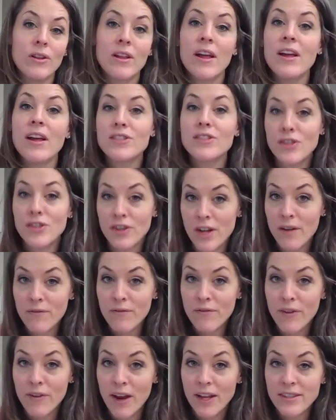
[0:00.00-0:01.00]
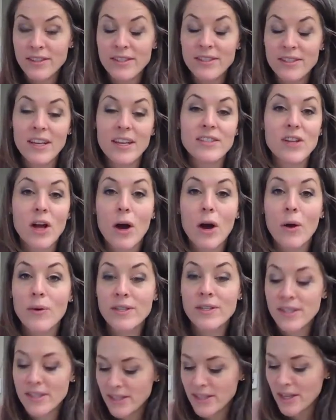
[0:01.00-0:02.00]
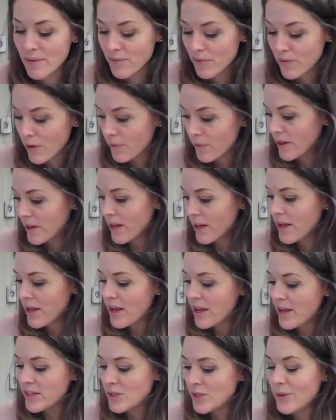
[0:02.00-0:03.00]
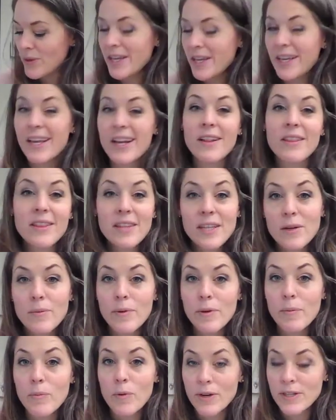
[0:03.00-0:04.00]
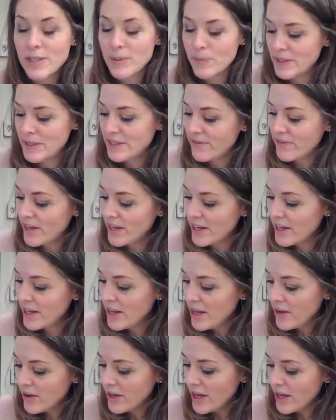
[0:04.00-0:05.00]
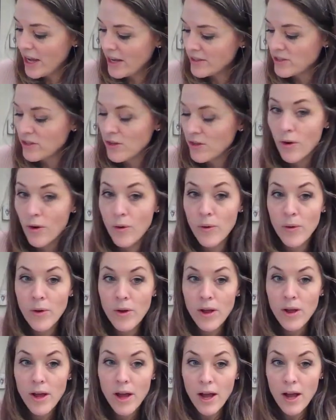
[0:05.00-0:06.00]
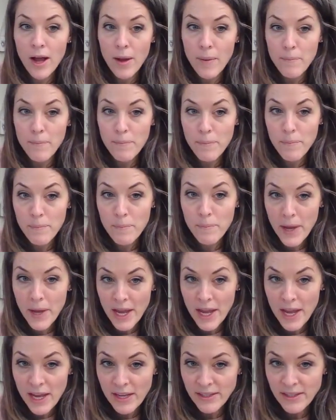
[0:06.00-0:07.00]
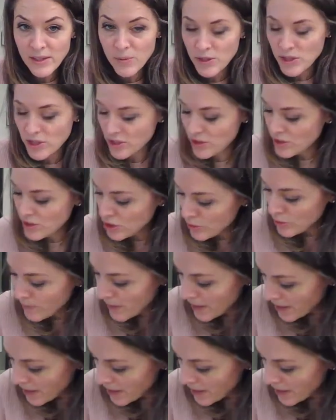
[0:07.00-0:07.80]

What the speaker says: a circumference, is always the same formula. So we can get a little bit more specific. Okay, so base, which is 2 pi